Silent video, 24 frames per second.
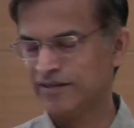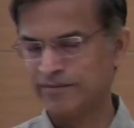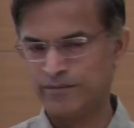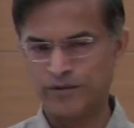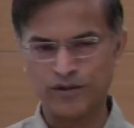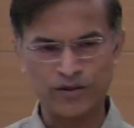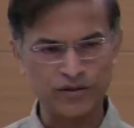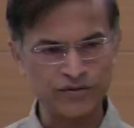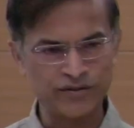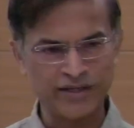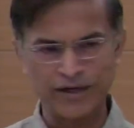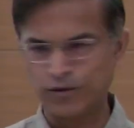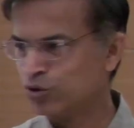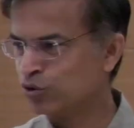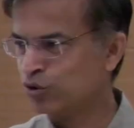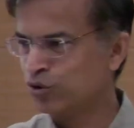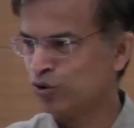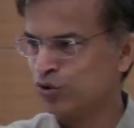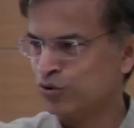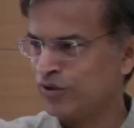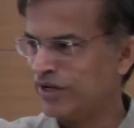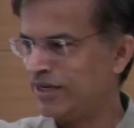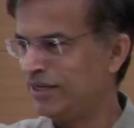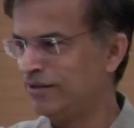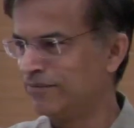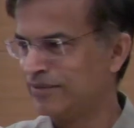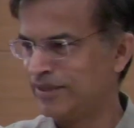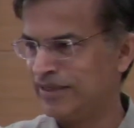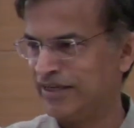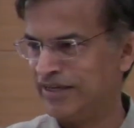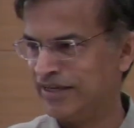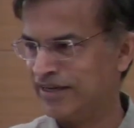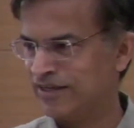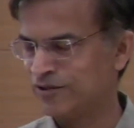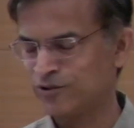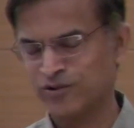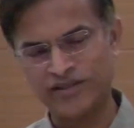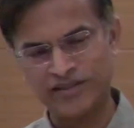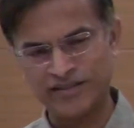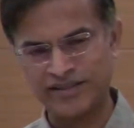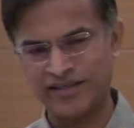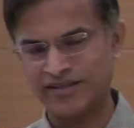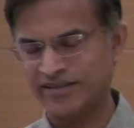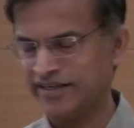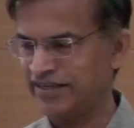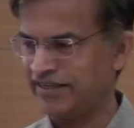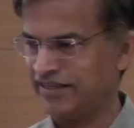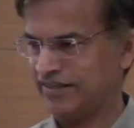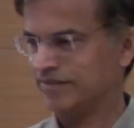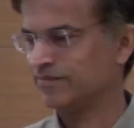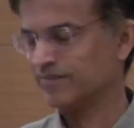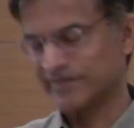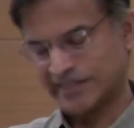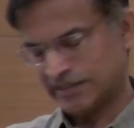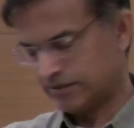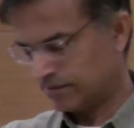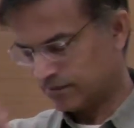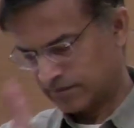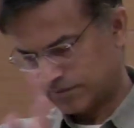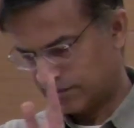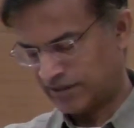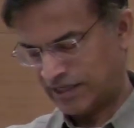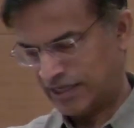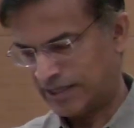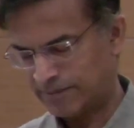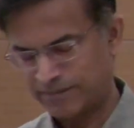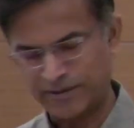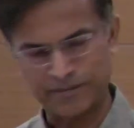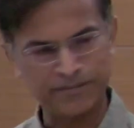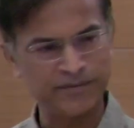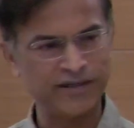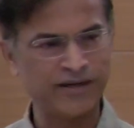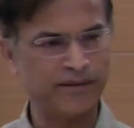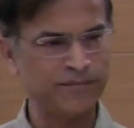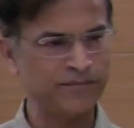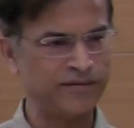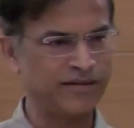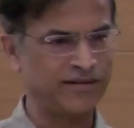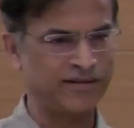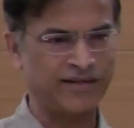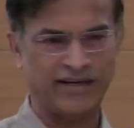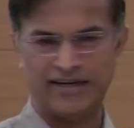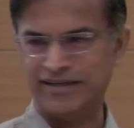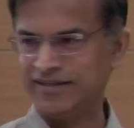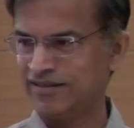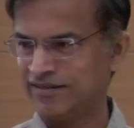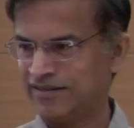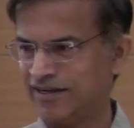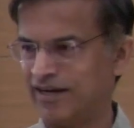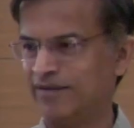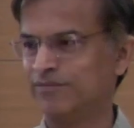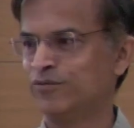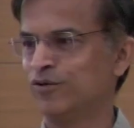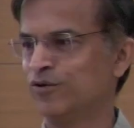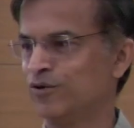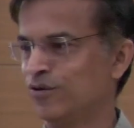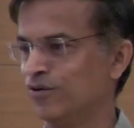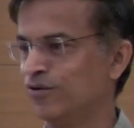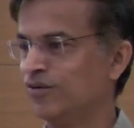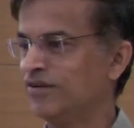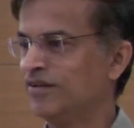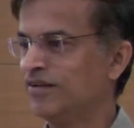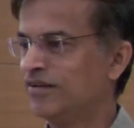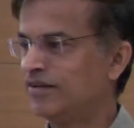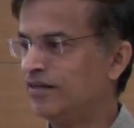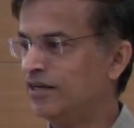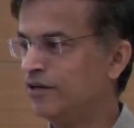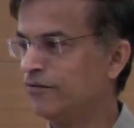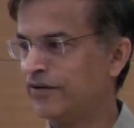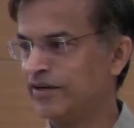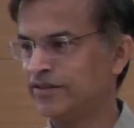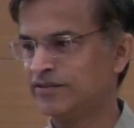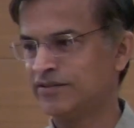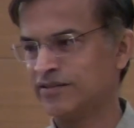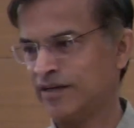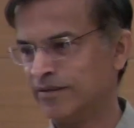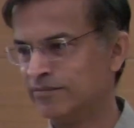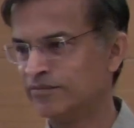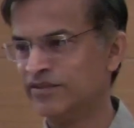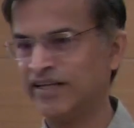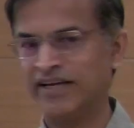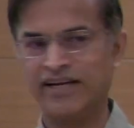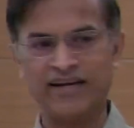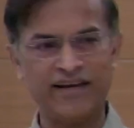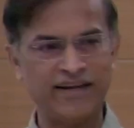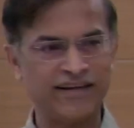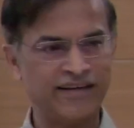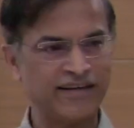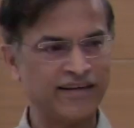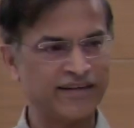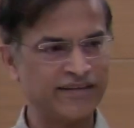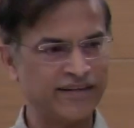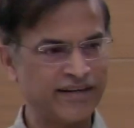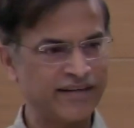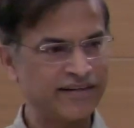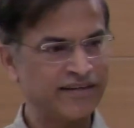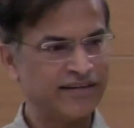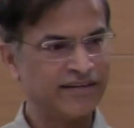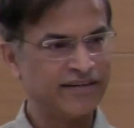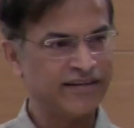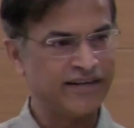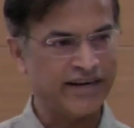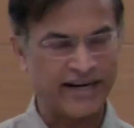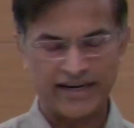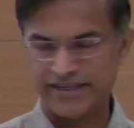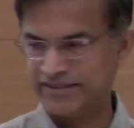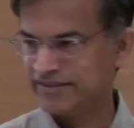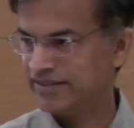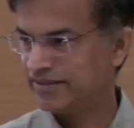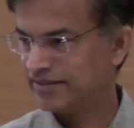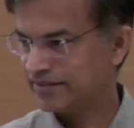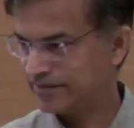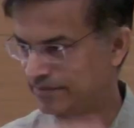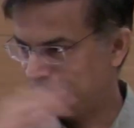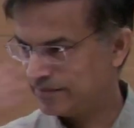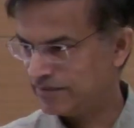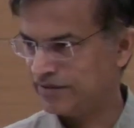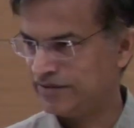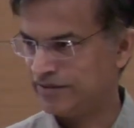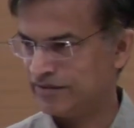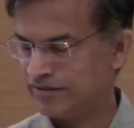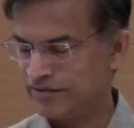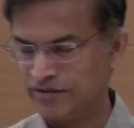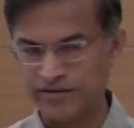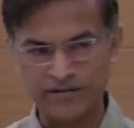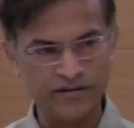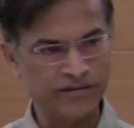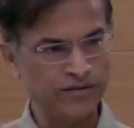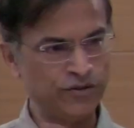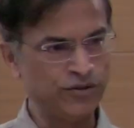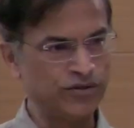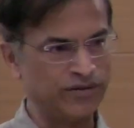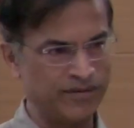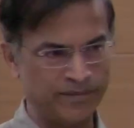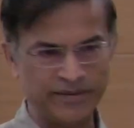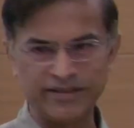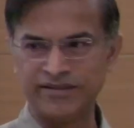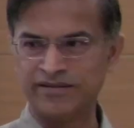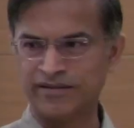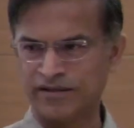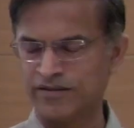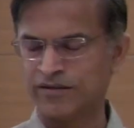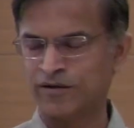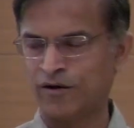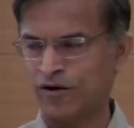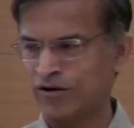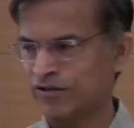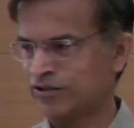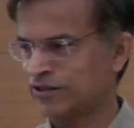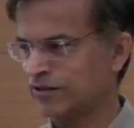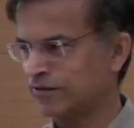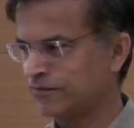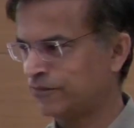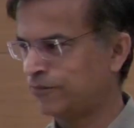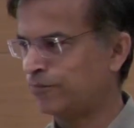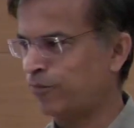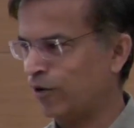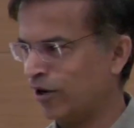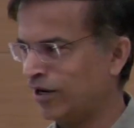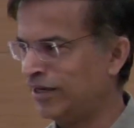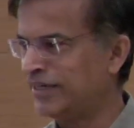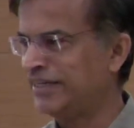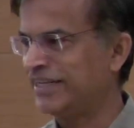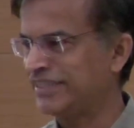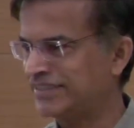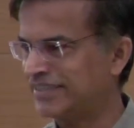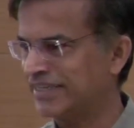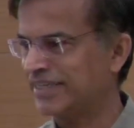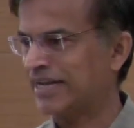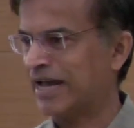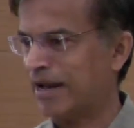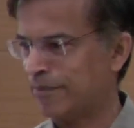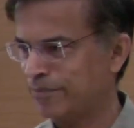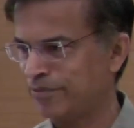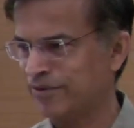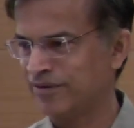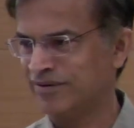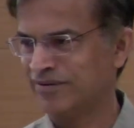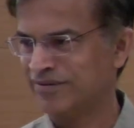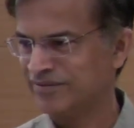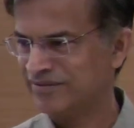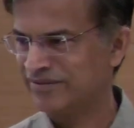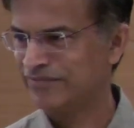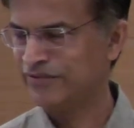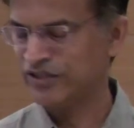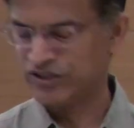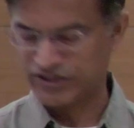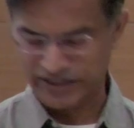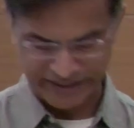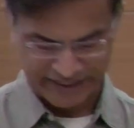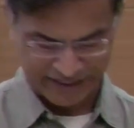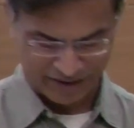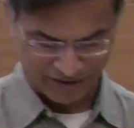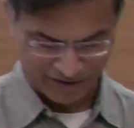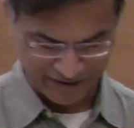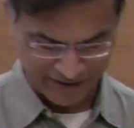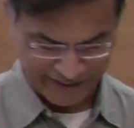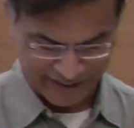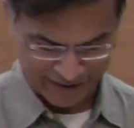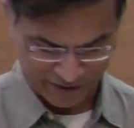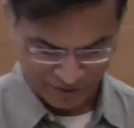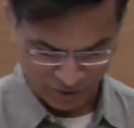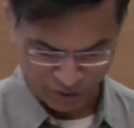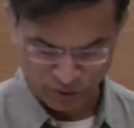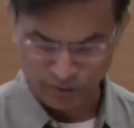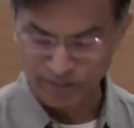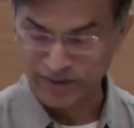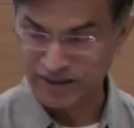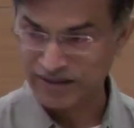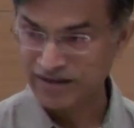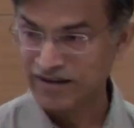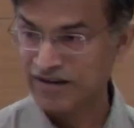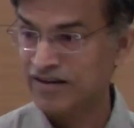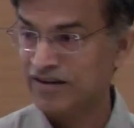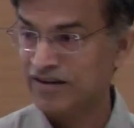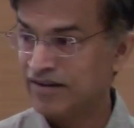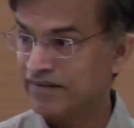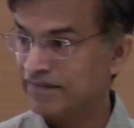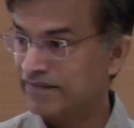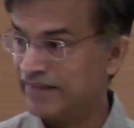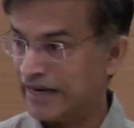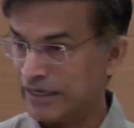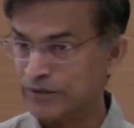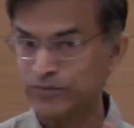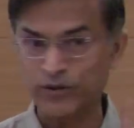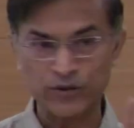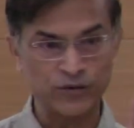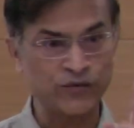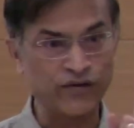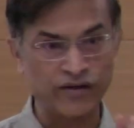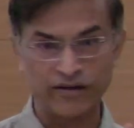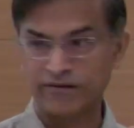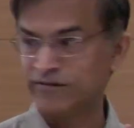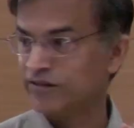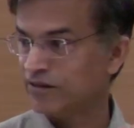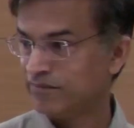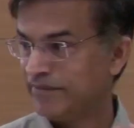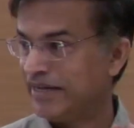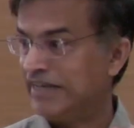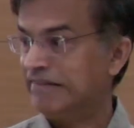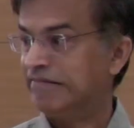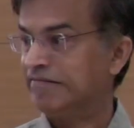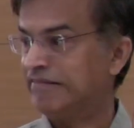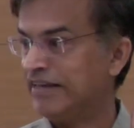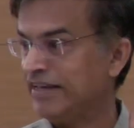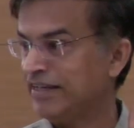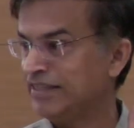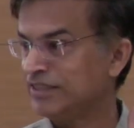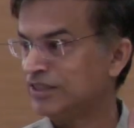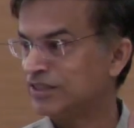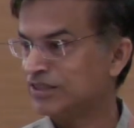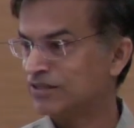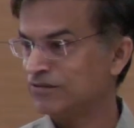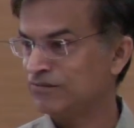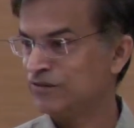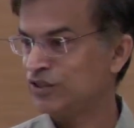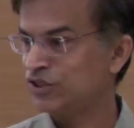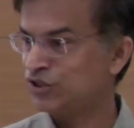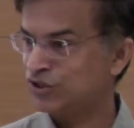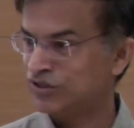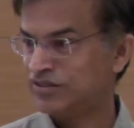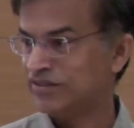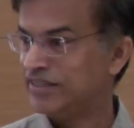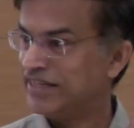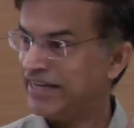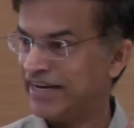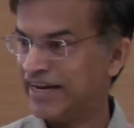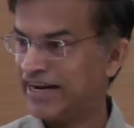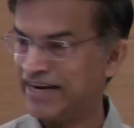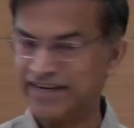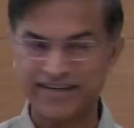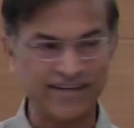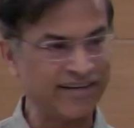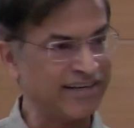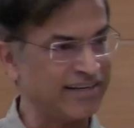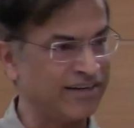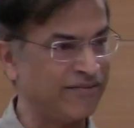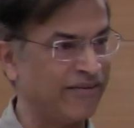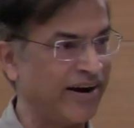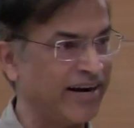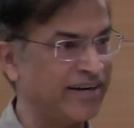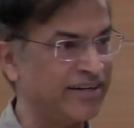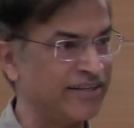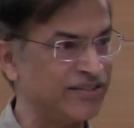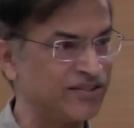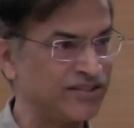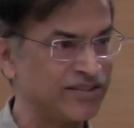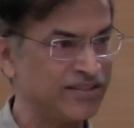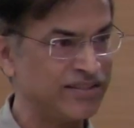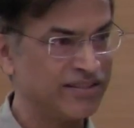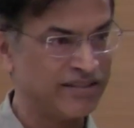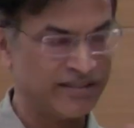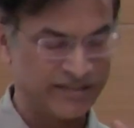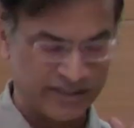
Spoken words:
Because they could go to anybody else. So they said, nahi, aap apna apna khali kaam karo. Defense hum dekhlenge, correct? And the lots of politics that happened, which I cannot get through, but that was one of the main things which they had an advantage.